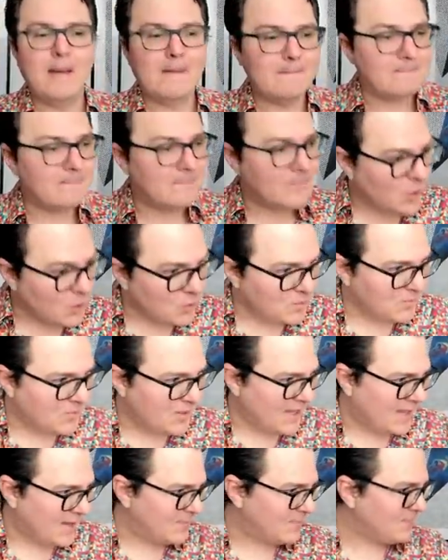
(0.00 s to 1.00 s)

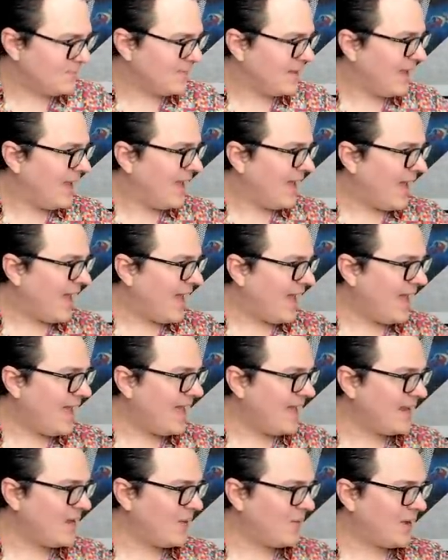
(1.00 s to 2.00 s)
Moonbeam.
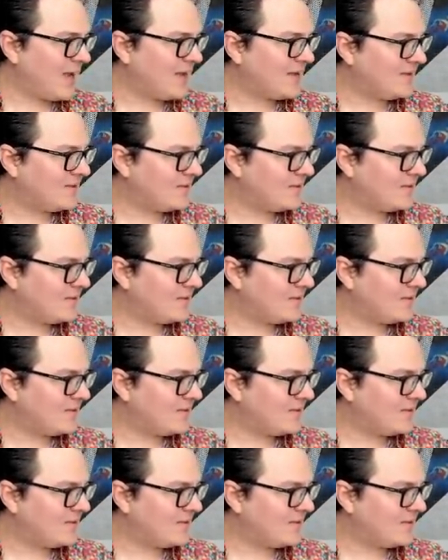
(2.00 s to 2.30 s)
Anyway,